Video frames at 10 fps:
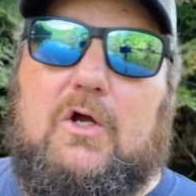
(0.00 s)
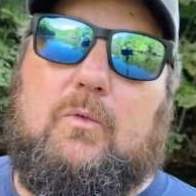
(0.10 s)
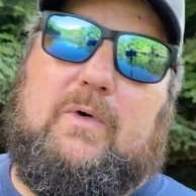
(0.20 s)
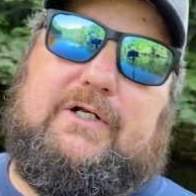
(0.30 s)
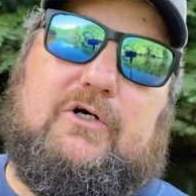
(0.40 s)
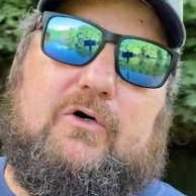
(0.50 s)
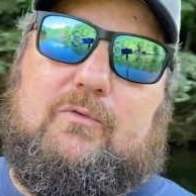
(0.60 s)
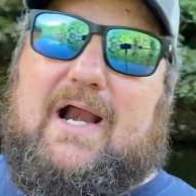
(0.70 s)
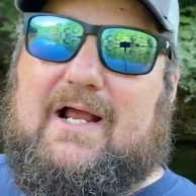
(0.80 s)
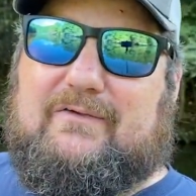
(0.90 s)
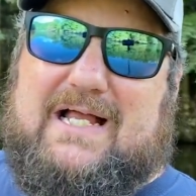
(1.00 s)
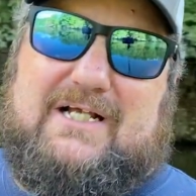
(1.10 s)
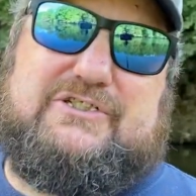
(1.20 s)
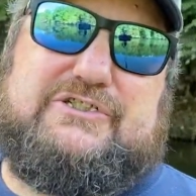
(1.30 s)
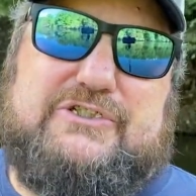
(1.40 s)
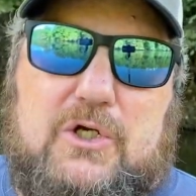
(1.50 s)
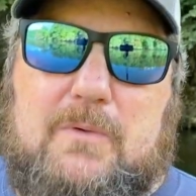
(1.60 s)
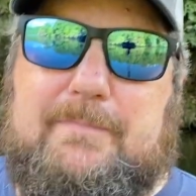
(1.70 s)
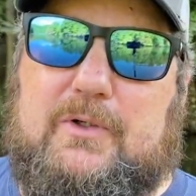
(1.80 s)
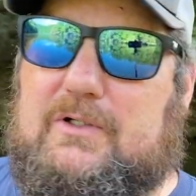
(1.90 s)
when you're around like
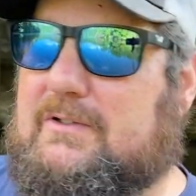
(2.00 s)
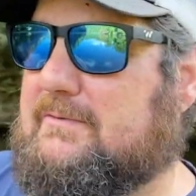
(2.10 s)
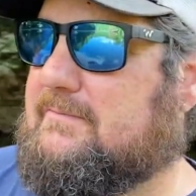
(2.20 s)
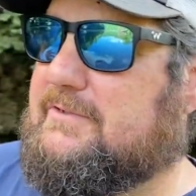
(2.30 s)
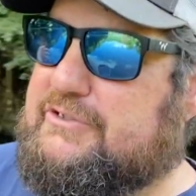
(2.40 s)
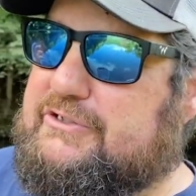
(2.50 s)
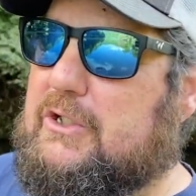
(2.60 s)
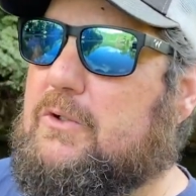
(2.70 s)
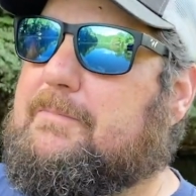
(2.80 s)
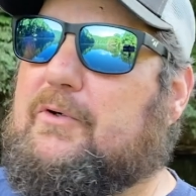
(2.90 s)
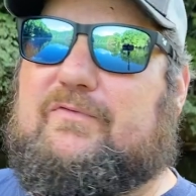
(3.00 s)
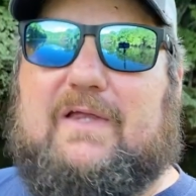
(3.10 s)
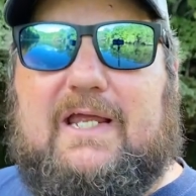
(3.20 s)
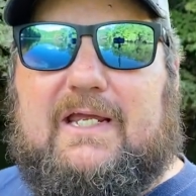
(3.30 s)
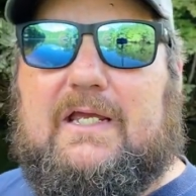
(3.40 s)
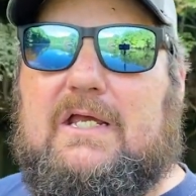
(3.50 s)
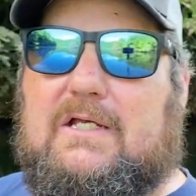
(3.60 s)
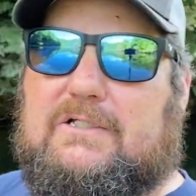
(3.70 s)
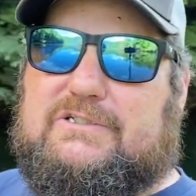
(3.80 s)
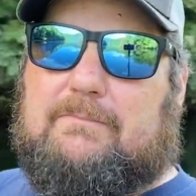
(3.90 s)
super, super thick,
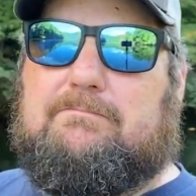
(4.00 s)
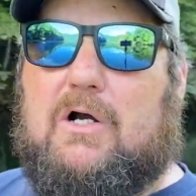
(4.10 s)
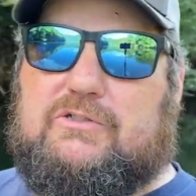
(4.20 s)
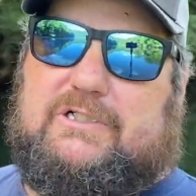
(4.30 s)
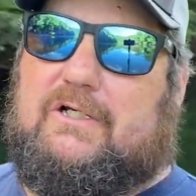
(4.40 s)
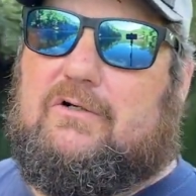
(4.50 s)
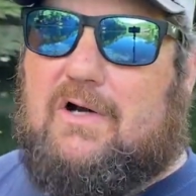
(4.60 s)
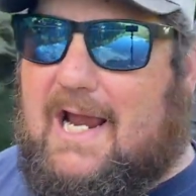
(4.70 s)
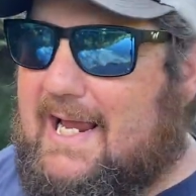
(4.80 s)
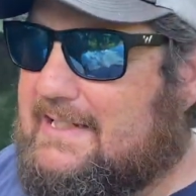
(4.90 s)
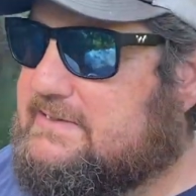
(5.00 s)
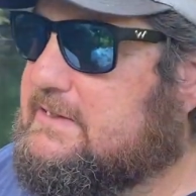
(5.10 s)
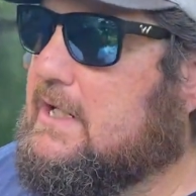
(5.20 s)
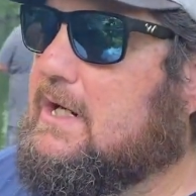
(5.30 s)
submergent grass,